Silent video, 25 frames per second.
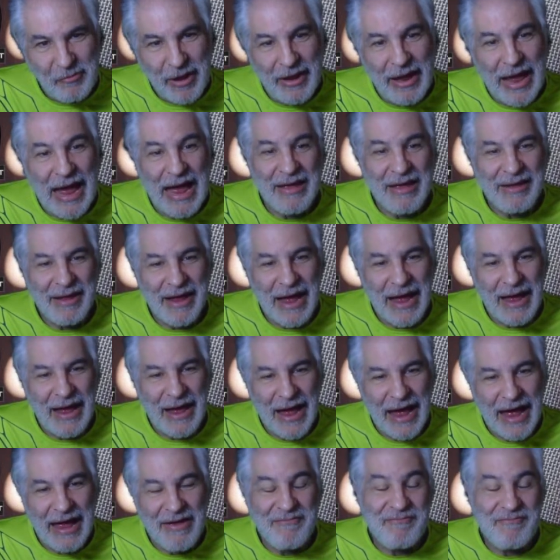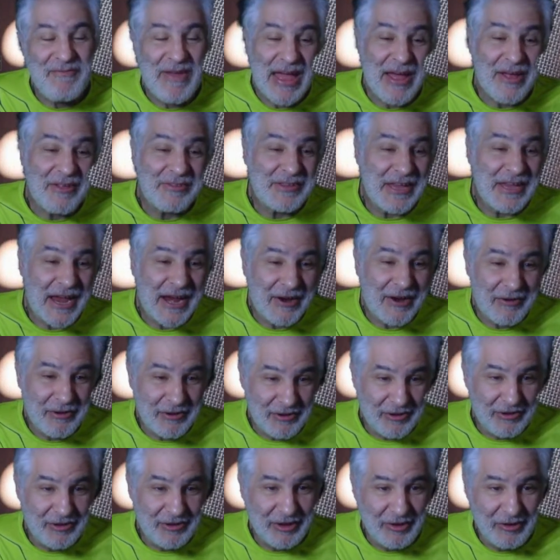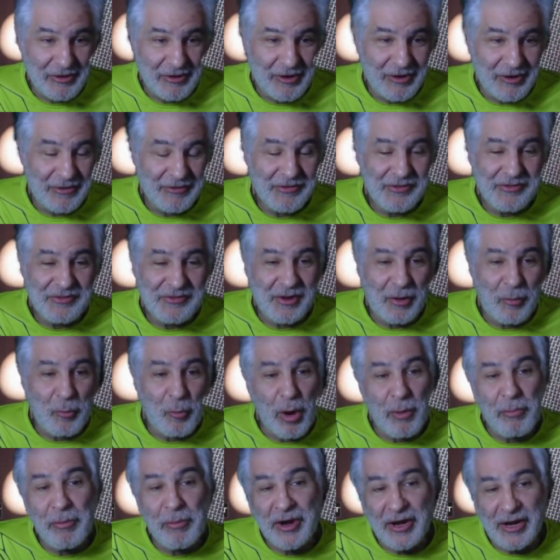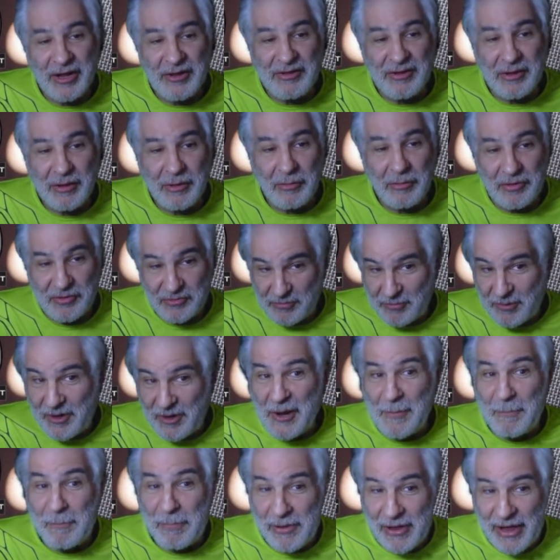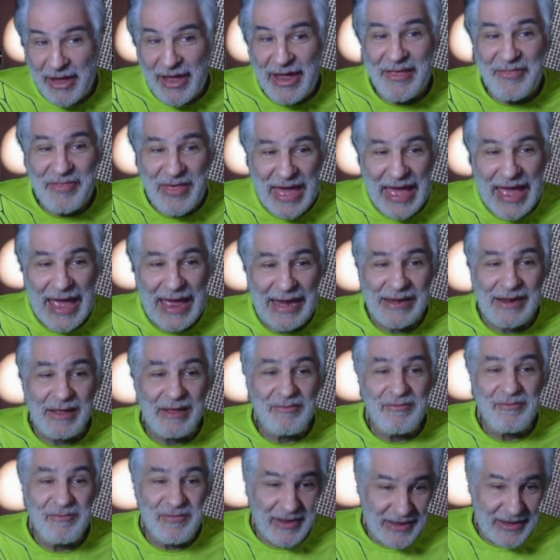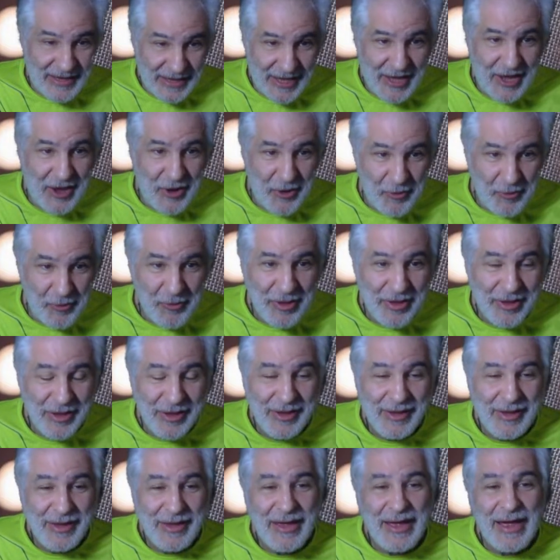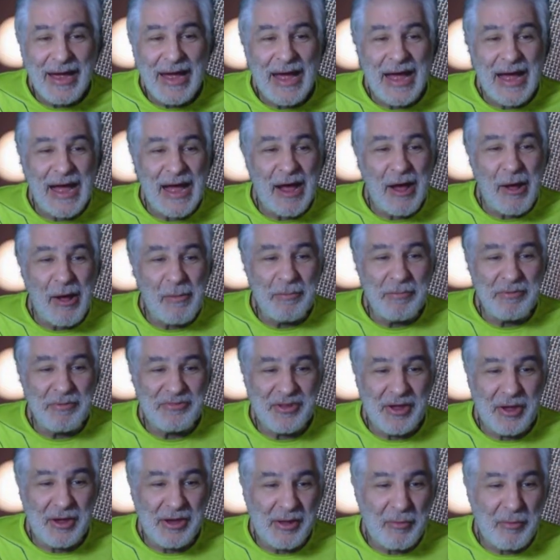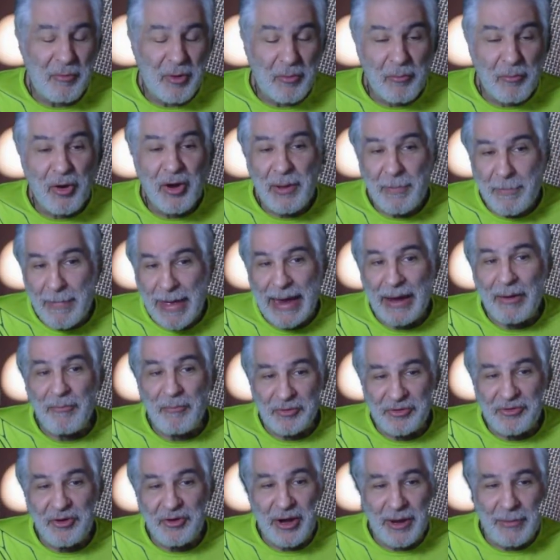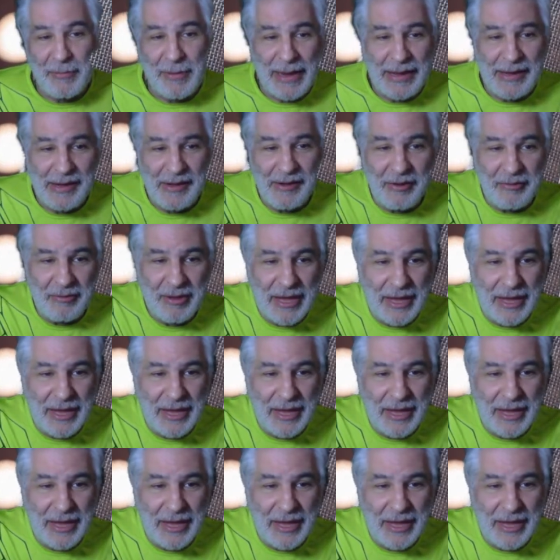Well, I found Tiger Lily Girl. So what we're going to do, we're going to play that video. So then we'll come back and we'll talk about it. Okay.